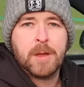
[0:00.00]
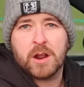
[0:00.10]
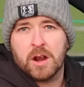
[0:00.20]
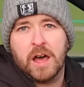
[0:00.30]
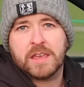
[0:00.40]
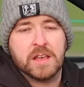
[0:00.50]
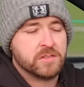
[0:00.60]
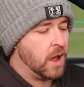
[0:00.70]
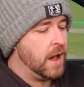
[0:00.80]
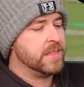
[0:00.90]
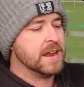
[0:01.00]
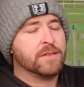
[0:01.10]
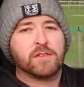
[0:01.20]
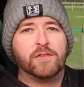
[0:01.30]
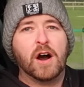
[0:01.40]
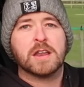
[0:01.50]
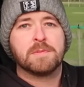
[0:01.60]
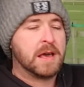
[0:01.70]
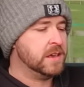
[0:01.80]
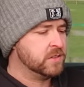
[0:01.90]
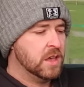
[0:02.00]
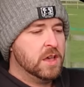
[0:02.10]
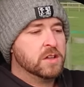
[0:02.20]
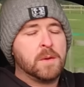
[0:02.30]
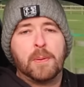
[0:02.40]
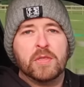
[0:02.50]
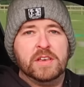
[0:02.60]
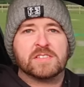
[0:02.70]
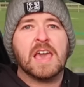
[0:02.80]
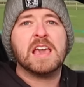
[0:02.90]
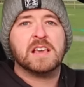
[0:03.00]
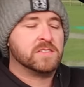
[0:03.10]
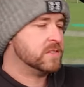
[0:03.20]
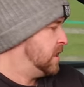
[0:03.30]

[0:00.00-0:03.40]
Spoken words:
I don't like it, so I then have to find a place to put these keys.